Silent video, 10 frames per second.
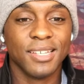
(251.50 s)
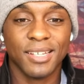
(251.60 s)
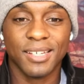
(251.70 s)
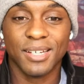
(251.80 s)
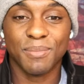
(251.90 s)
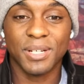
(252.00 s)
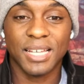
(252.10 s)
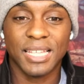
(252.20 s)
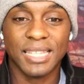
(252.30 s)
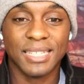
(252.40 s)
uh
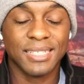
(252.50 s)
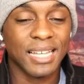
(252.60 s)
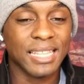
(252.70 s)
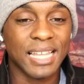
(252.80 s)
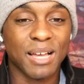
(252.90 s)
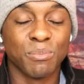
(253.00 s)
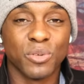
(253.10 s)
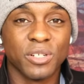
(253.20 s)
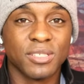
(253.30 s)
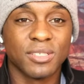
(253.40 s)
a, a lot
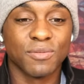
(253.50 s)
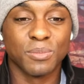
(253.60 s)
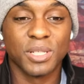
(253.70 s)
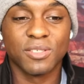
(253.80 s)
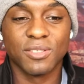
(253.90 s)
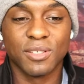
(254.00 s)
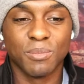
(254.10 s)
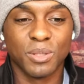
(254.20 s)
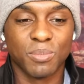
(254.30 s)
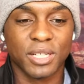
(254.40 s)
more of this information is going
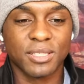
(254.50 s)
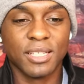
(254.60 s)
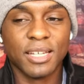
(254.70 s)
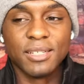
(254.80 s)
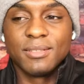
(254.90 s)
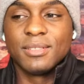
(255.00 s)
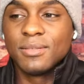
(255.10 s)
to be brought to light.